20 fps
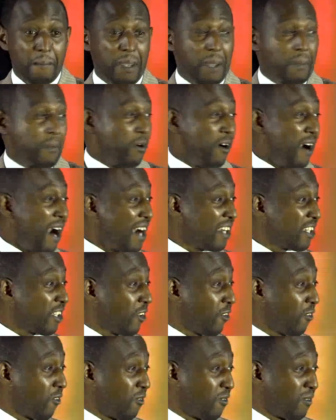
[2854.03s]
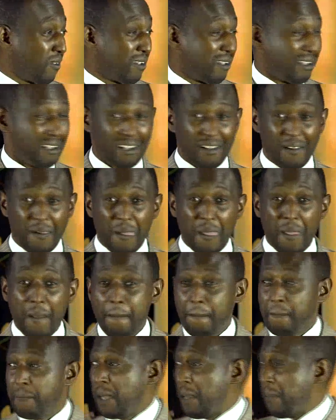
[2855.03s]
People argue.
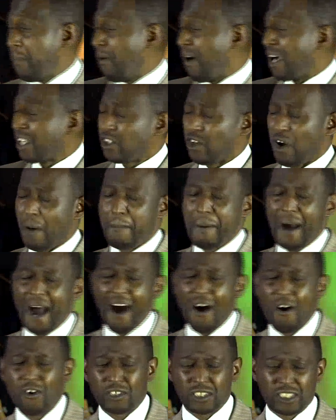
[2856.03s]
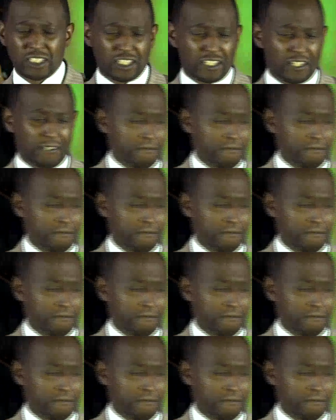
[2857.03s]
People argue about